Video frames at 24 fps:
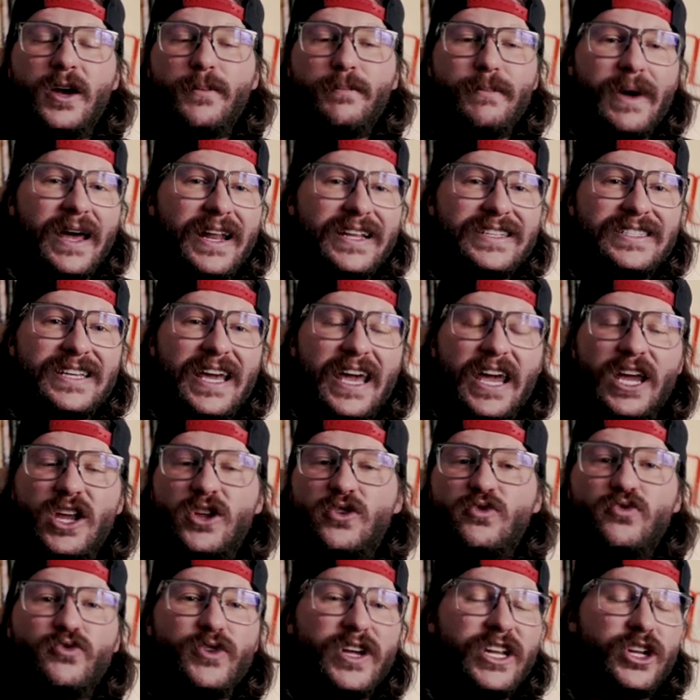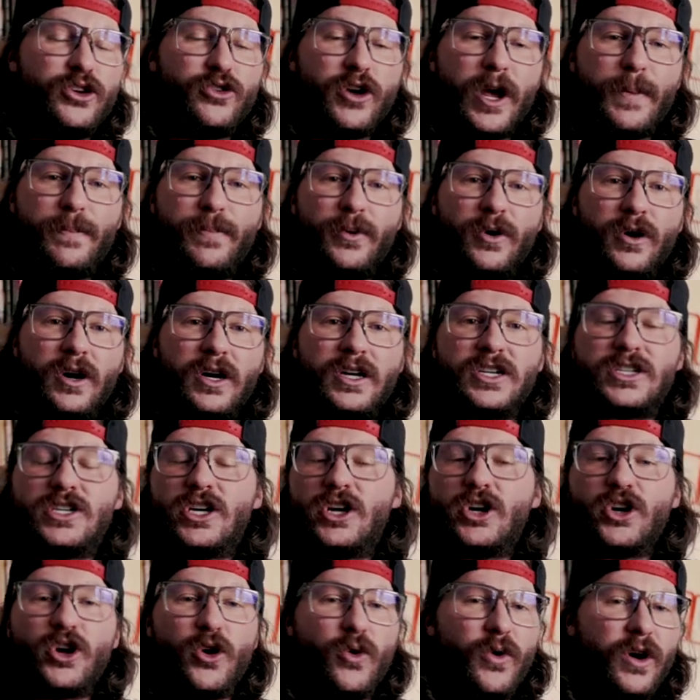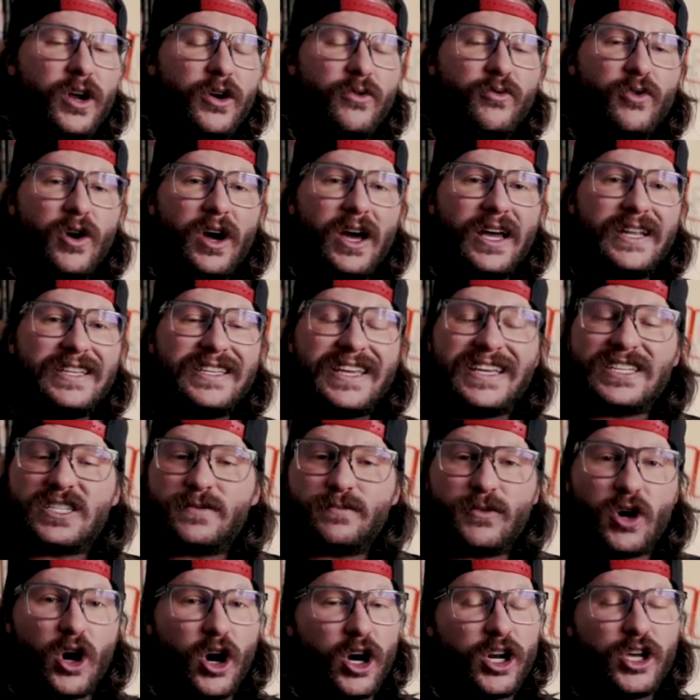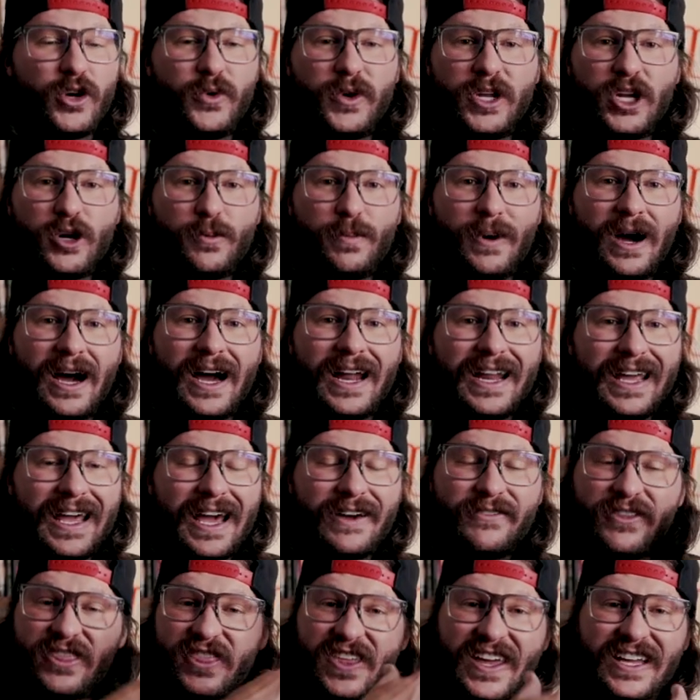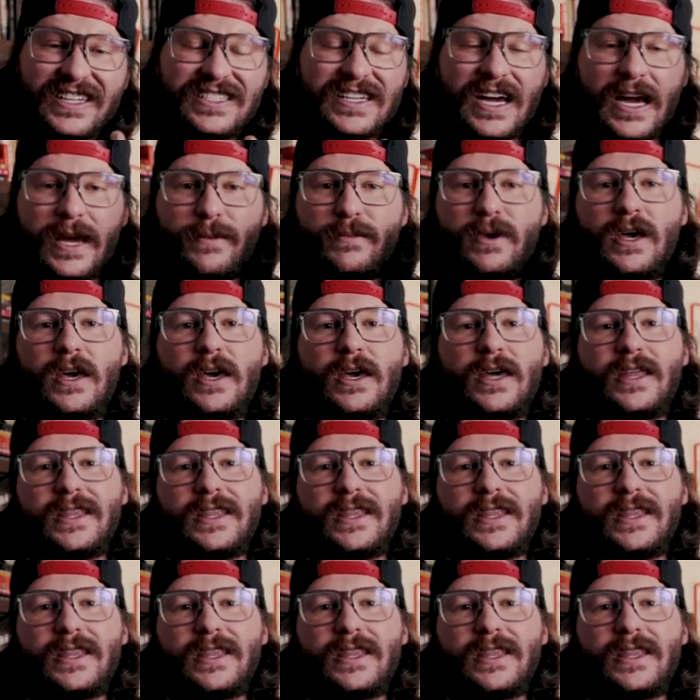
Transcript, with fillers: meditate, read great books, go on a run, get some cardio in your body, have a think time